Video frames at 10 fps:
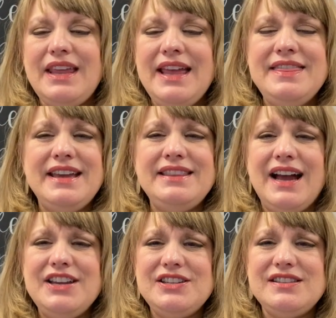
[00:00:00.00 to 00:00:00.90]
And then
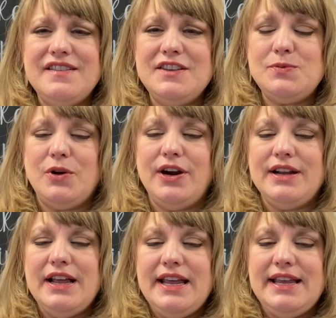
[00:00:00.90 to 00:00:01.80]
I just love this
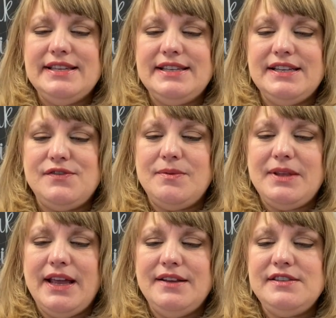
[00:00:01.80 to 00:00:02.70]
part. He says, from
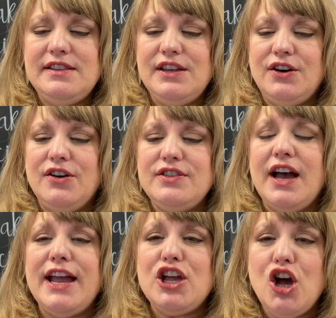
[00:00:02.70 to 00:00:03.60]
the ends of the earth,
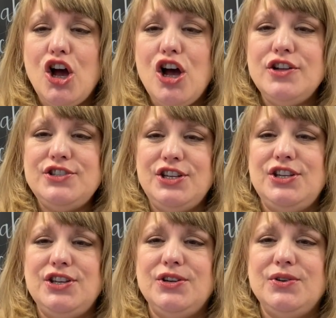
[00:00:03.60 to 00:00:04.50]
I call to
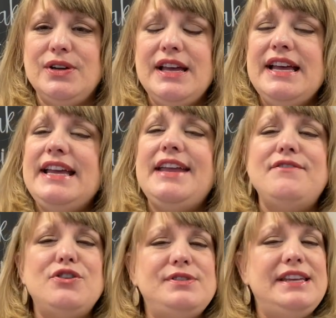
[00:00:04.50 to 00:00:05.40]
you. Even
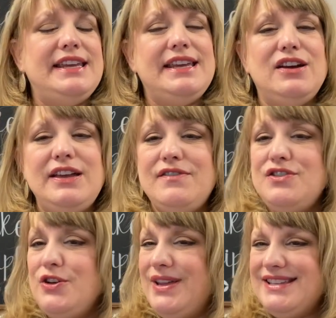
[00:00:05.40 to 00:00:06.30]

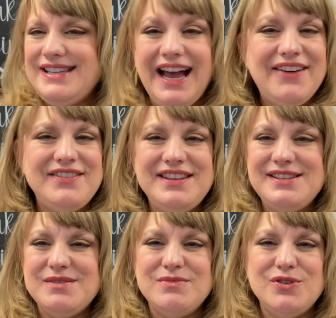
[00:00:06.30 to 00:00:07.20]
though he's having
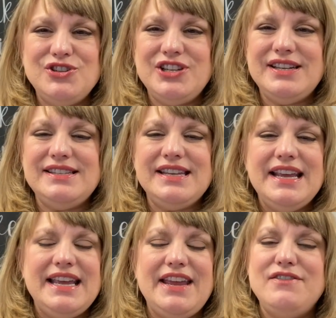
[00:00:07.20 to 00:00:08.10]
these emotions,
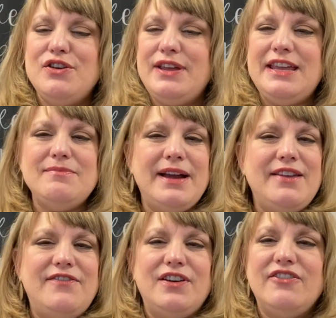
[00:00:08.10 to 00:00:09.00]
even though he
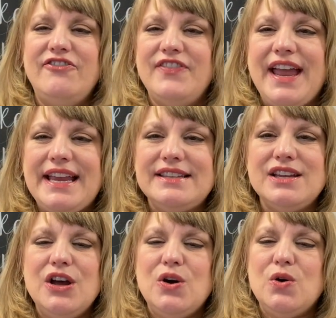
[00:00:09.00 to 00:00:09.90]
might feel faint
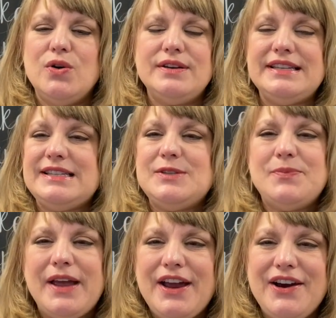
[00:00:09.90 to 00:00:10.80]
or
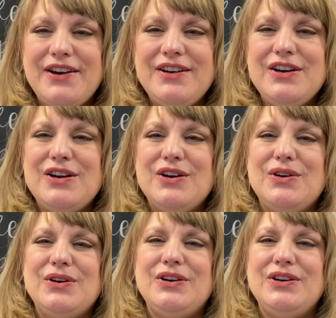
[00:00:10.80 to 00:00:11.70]
despair
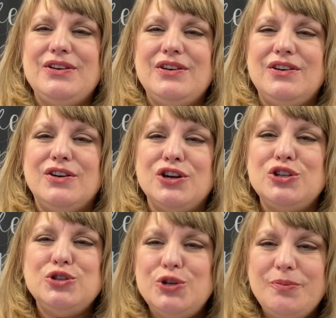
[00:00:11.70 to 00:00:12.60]
or
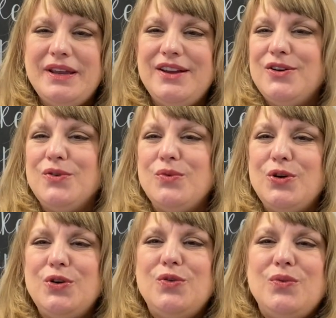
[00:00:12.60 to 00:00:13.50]
gloomy,
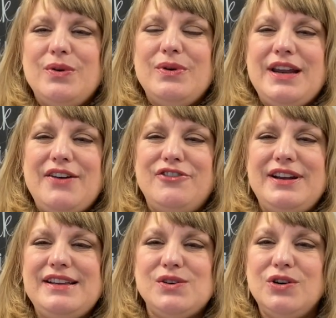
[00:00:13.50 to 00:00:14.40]
whatever it
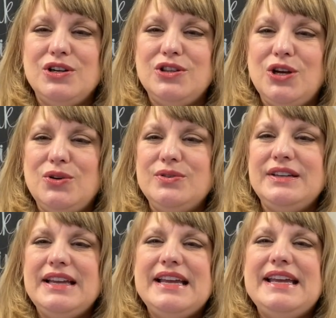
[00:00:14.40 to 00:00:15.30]
is, or
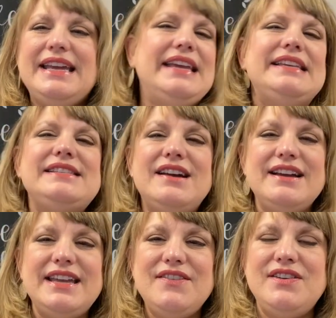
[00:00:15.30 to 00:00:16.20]
alone, he's
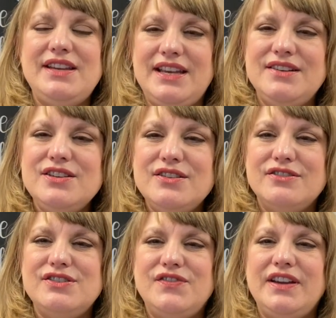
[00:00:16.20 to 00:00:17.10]
not giving in to
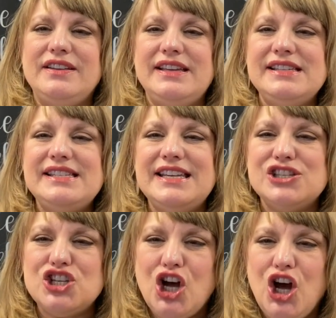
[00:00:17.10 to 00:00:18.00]
those feelings.
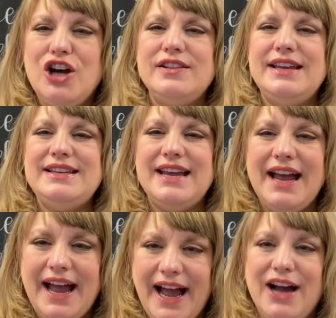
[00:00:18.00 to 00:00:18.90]
He's
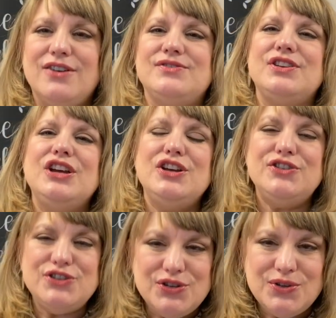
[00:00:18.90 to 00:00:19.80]
calling out
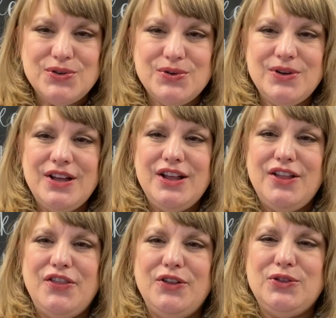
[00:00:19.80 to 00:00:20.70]
to
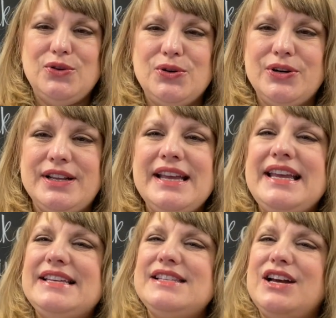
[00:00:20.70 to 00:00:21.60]
the Lord.
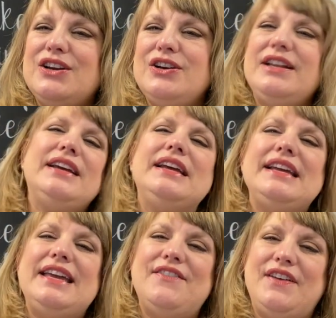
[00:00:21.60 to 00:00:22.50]
He's not gonna
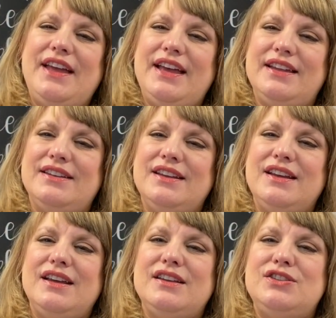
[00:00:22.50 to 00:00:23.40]
give in
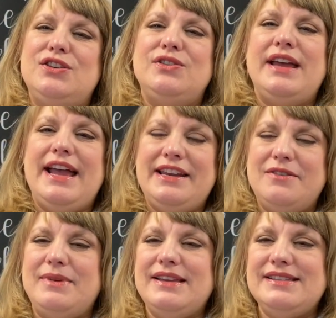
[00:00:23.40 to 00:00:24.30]
to the
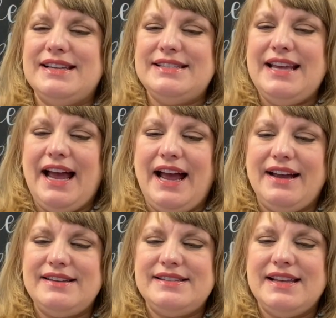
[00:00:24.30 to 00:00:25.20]
enemy's
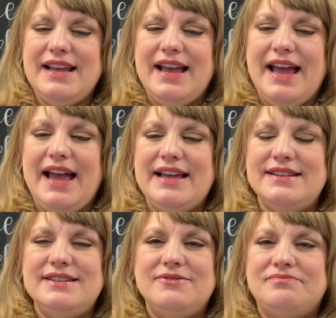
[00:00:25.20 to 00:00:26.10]
attacks. And